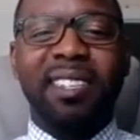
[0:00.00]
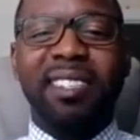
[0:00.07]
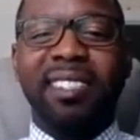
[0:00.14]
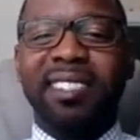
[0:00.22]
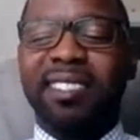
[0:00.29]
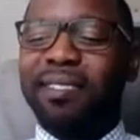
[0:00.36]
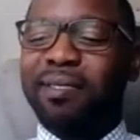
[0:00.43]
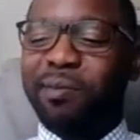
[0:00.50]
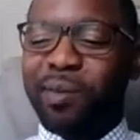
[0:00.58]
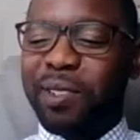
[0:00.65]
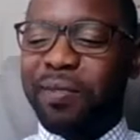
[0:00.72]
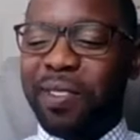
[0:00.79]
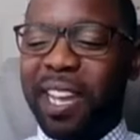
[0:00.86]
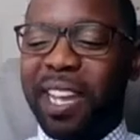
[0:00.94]
Because we
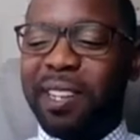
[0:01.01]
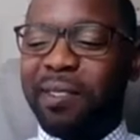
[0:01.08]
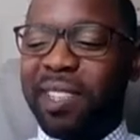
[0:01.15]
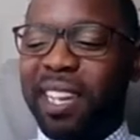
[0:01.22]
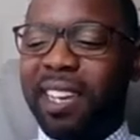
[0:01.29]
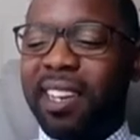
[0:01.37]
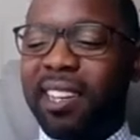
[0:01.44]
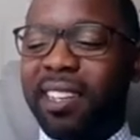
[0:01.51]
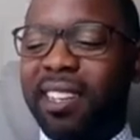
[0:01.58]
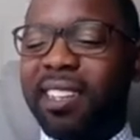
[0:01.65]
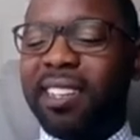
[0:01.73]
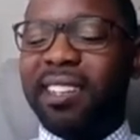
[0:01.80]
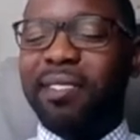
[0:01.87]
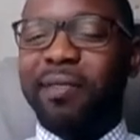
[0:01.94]
found that
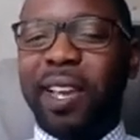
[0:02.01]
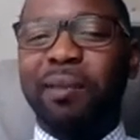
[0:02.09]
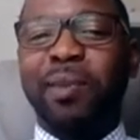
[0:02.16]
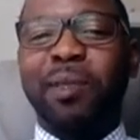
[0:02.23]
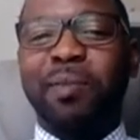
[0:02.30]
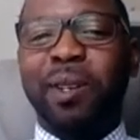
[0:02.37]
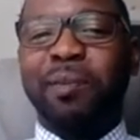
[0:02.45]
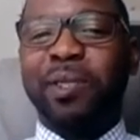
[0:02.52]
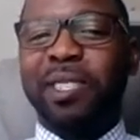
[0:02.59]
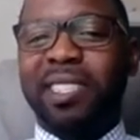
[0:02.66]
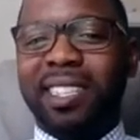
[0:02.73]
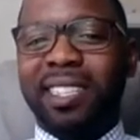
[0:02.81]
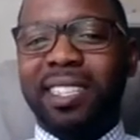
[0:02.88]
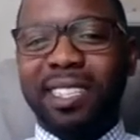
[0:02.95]
family members
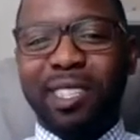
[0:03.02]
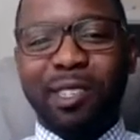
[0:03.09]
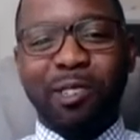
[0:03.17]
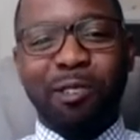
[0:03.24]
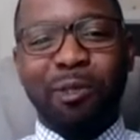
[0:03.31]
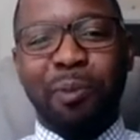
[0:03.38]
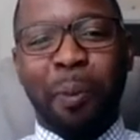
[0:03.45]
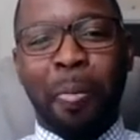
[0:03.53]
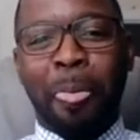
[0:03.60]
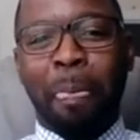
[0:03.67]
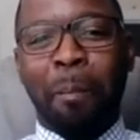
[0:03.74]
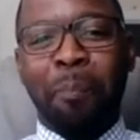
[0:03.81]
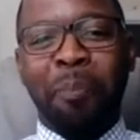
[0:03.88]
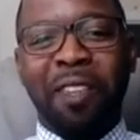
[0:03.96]
tend to
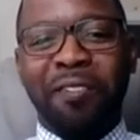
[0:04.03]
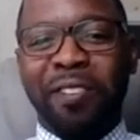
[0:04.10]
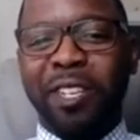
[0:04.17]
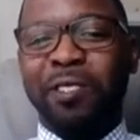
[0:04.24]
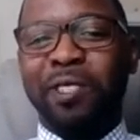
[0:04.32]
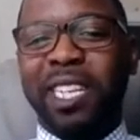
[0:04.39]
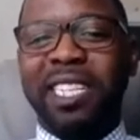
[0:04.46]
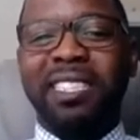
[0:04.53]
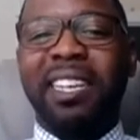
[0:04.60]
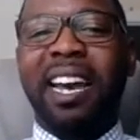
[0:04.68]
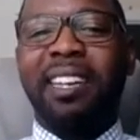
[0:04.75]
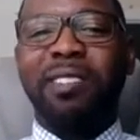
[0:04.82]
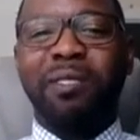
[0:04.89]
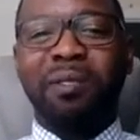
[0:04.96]
feel
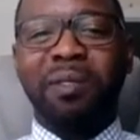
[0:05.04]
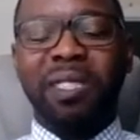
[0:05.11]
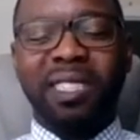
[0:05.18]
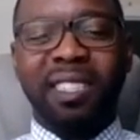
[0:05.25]
entitled.